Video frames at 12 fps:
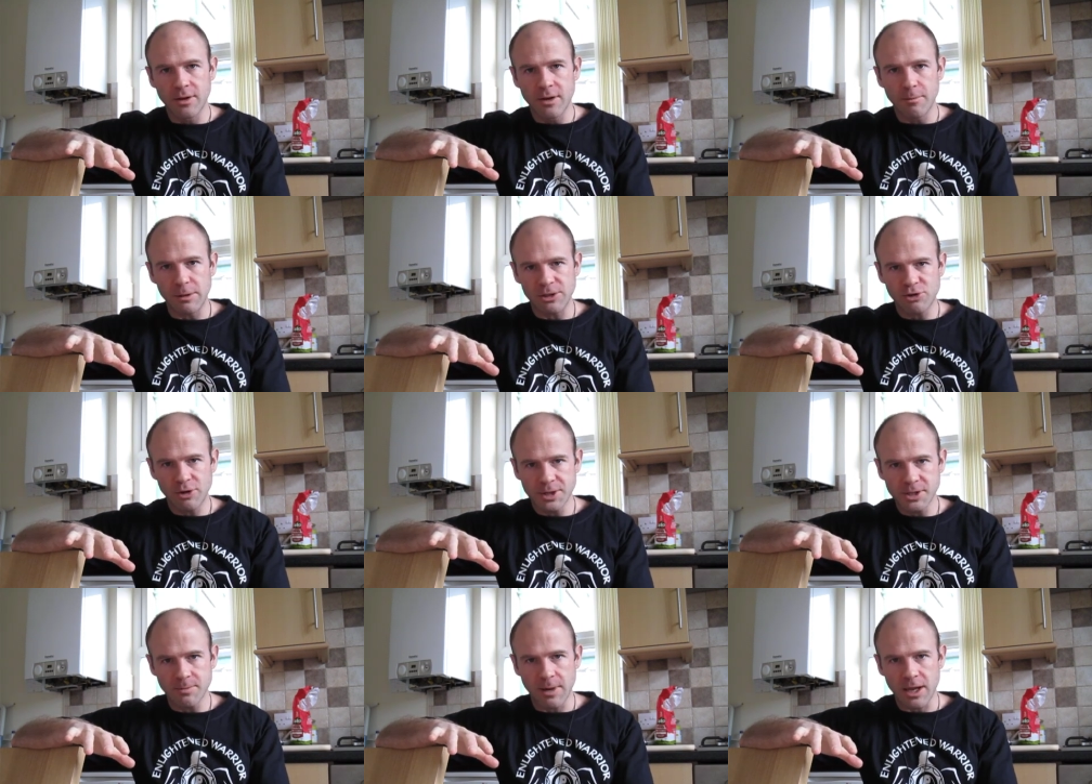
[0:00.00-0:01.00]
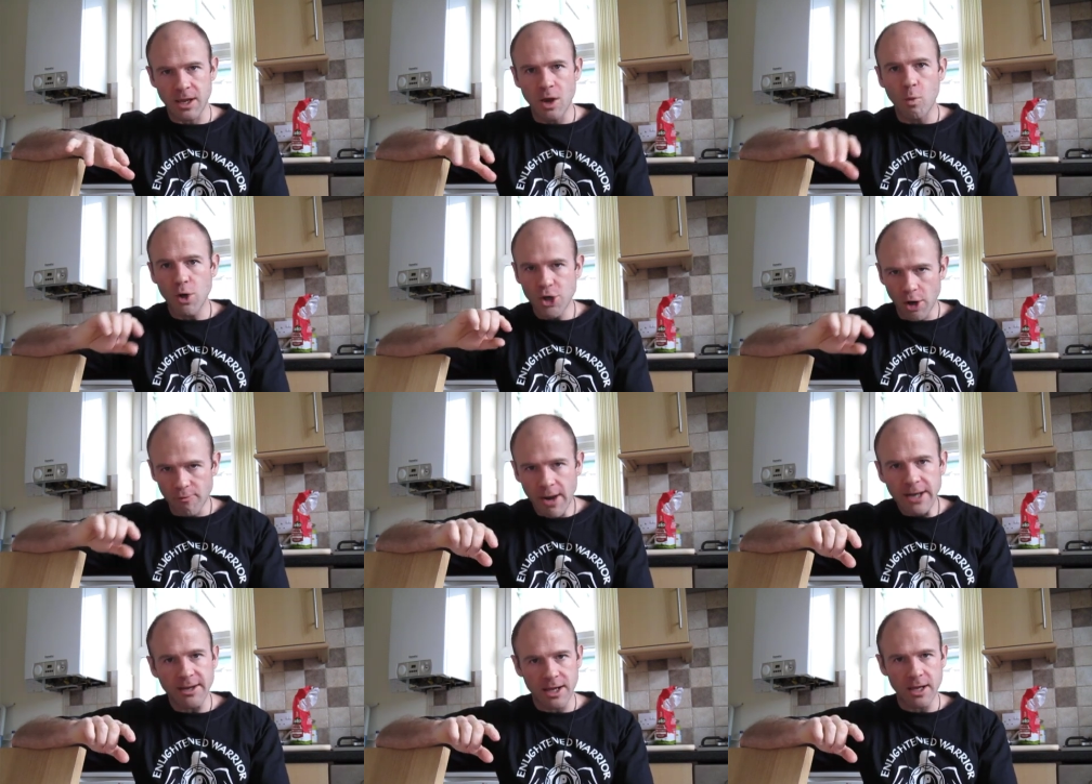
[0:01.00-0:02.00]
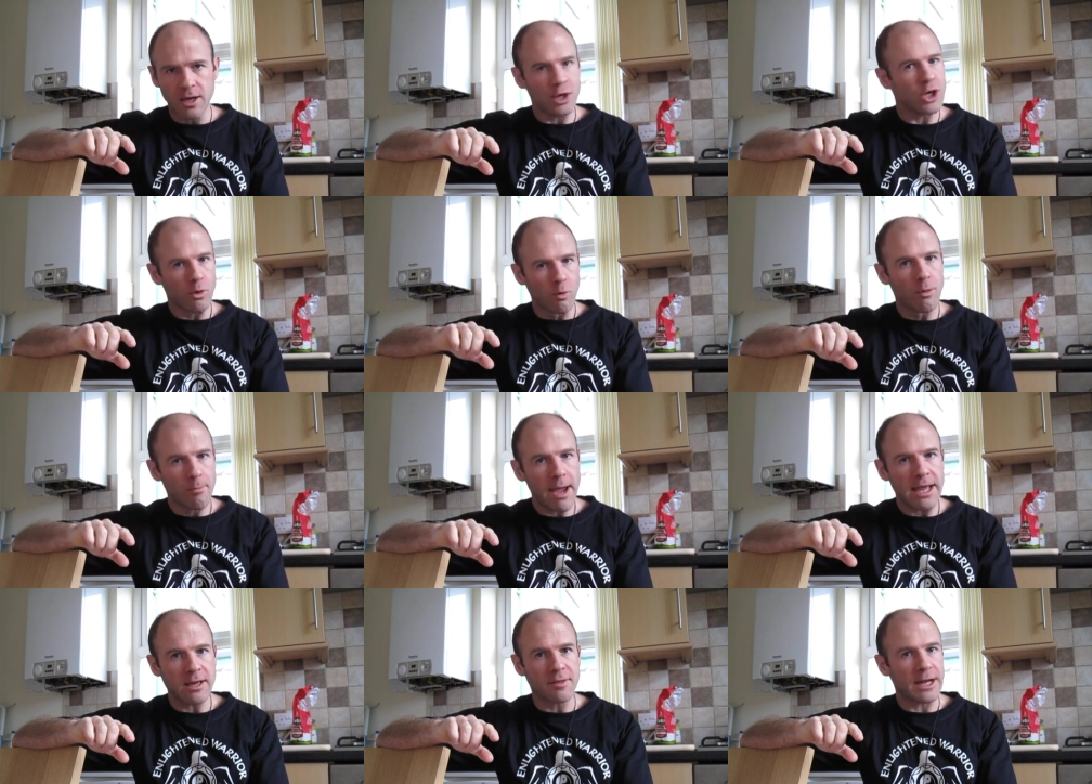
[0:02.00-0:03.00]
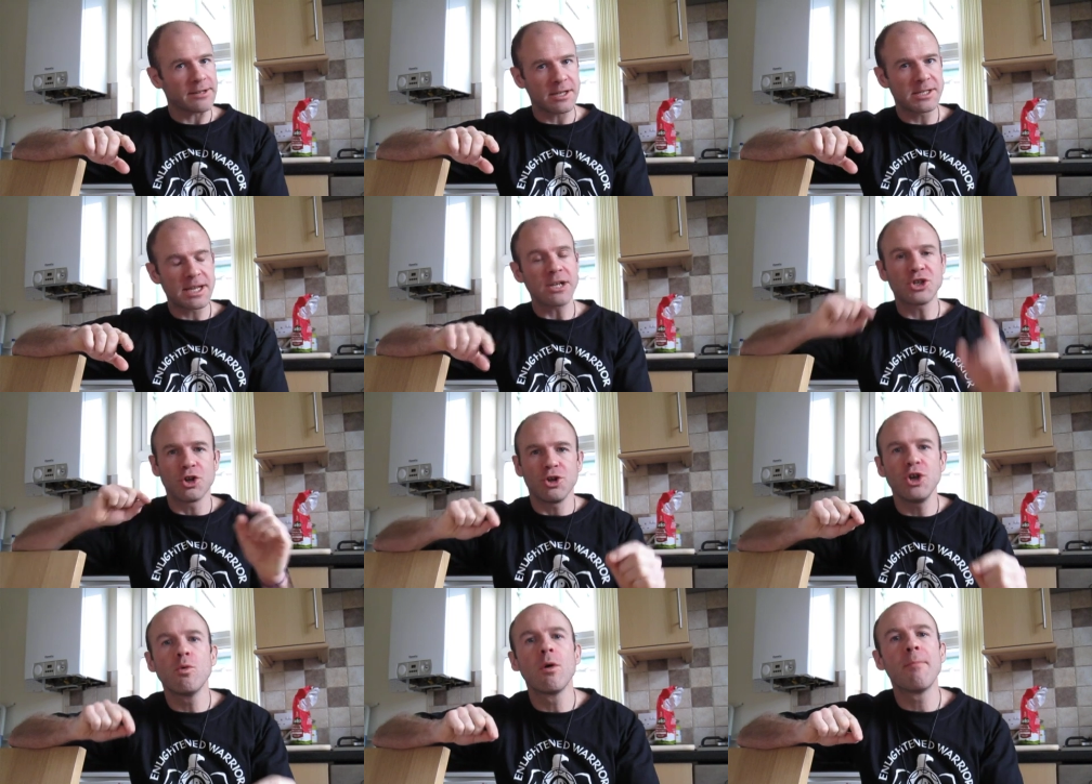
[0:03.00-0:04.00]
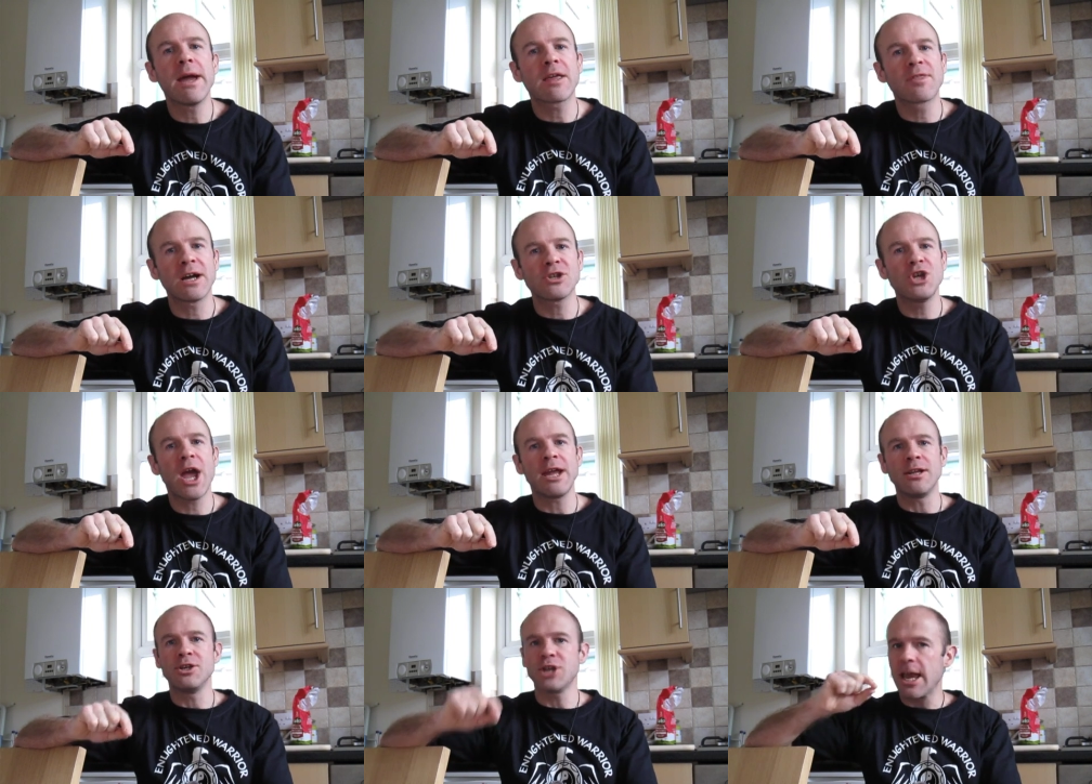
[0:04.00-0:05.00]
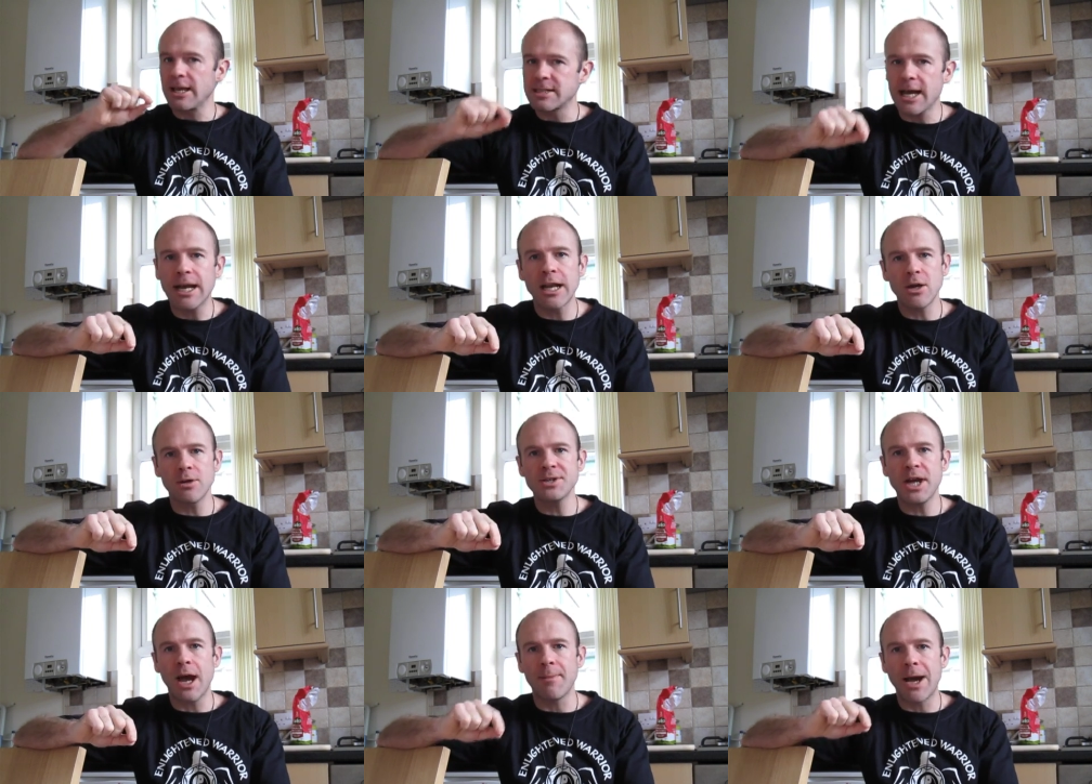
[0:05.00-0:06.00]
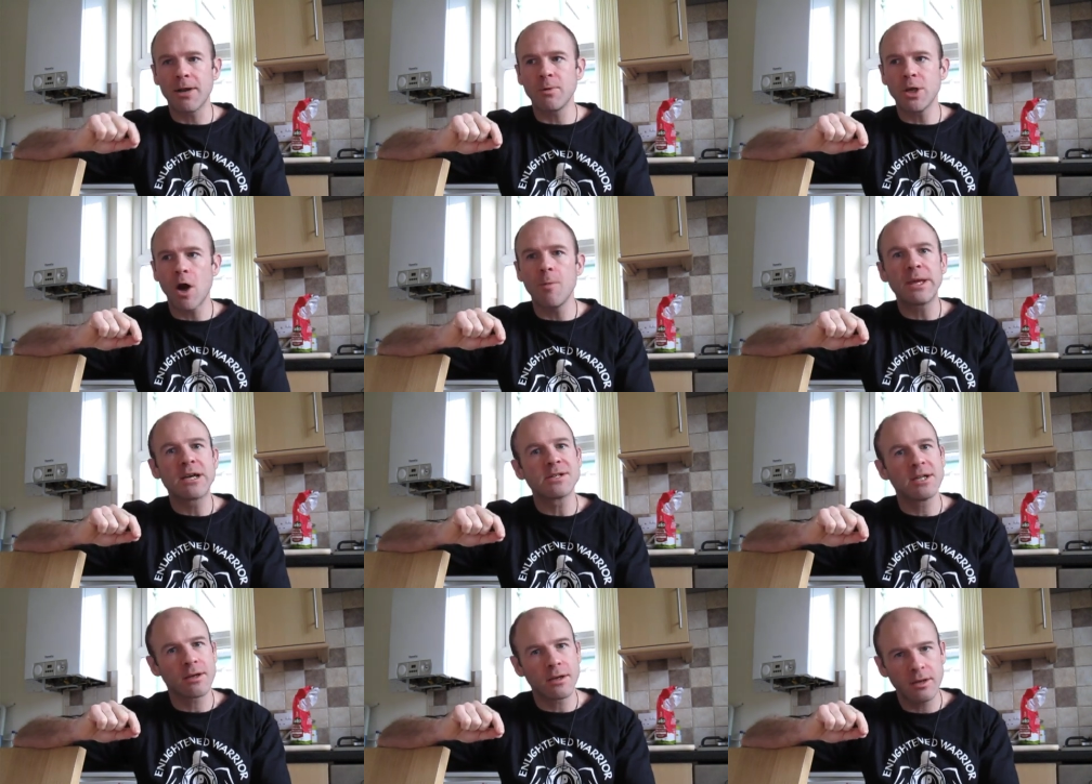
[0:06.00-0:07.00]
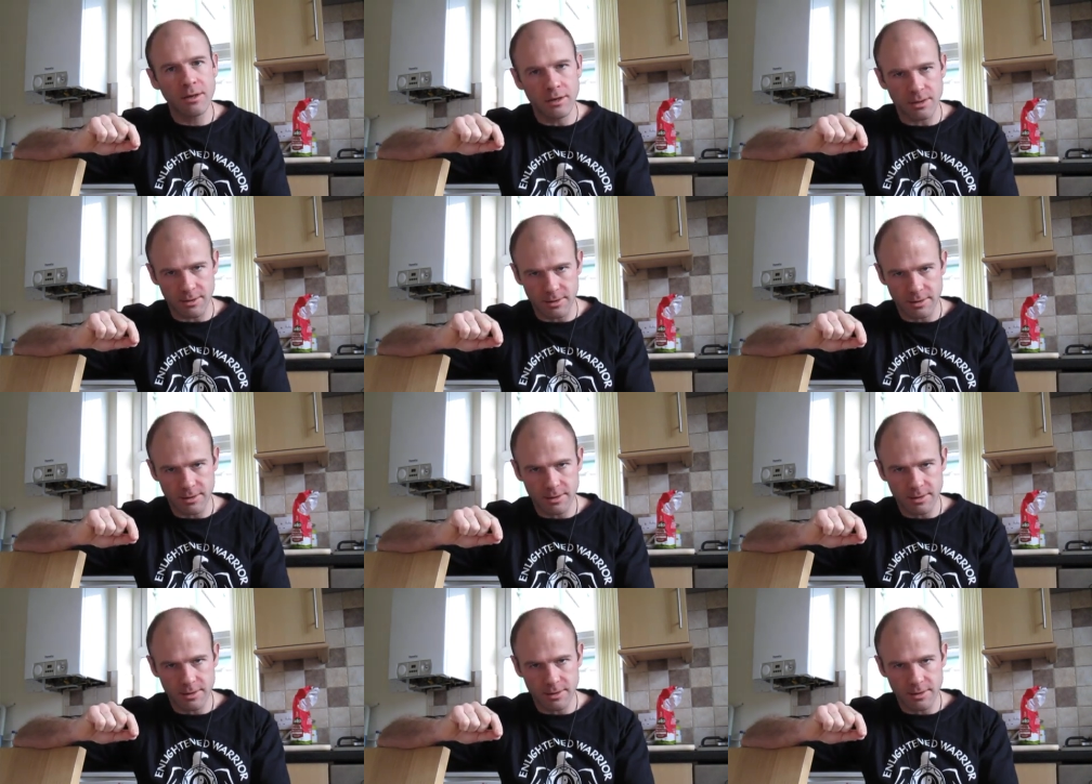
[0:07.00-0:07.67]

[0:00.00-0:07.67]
But trust me, when you're ready, you will make that distinction. You will make that change exactly on time. How do we know? Because it occurred.